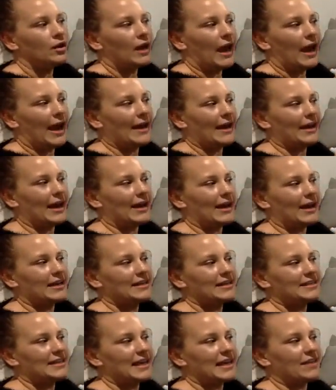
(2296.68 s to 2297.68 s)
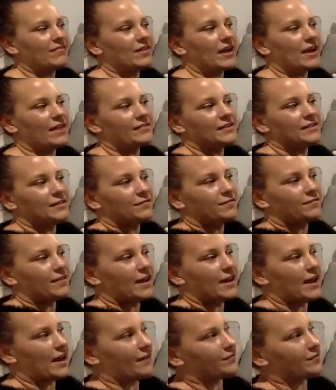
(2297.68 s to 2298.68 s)
and any DVFs and
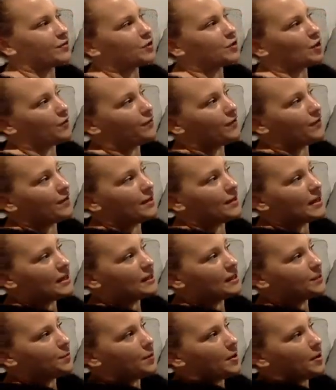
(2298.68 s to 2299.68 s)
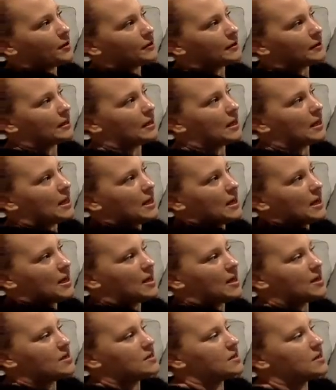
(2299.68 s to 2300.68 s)
VFs. So for this person
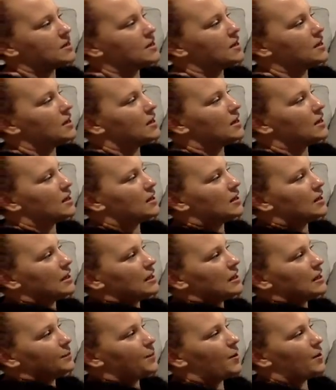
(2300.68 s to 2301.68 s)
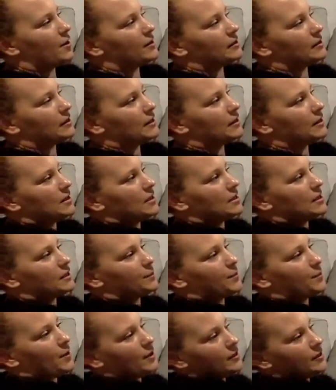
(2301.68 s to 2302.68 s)
here, this person, and
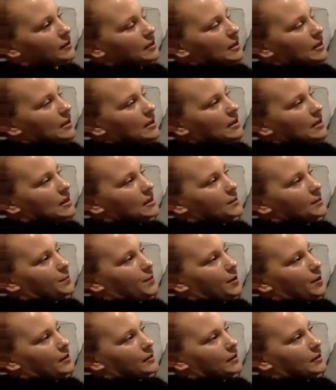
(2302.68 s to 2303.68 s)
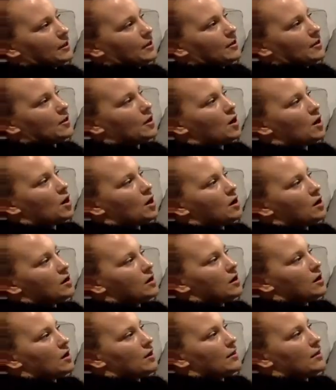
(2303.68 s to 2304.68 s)
this person,
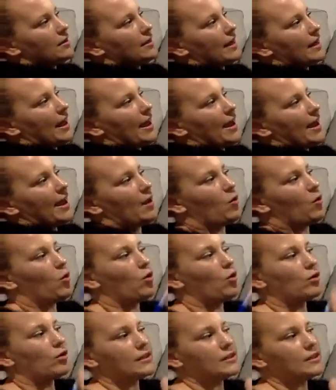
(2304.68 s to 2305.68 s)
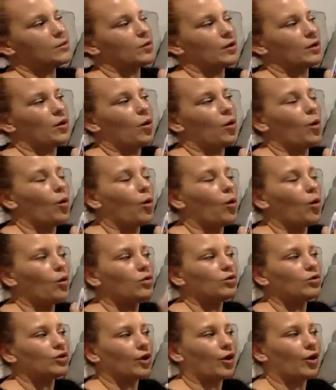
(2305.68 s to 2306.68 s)
their orders would
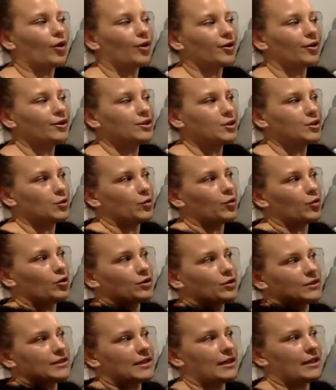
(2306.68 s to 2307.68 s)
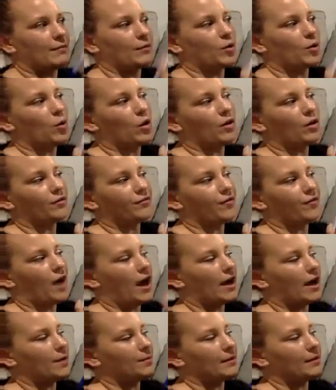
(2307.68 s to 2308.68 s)
all go towards them
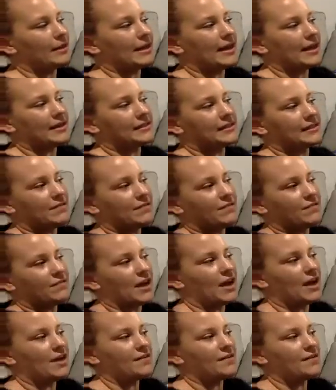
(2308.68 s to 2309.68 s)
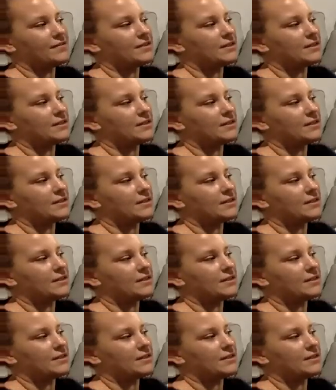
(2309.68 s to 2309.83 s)
qualifying. But the SDVFs,